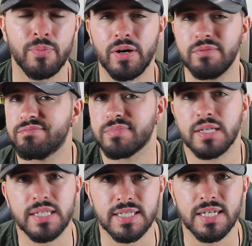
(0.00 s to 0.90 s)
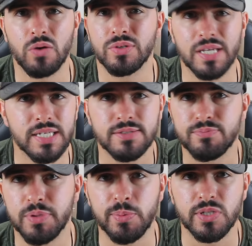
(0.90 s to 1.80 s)
But listen, nowadays
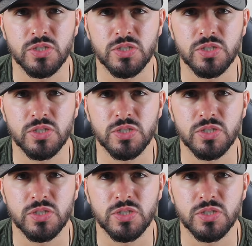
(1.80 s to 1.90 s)
people can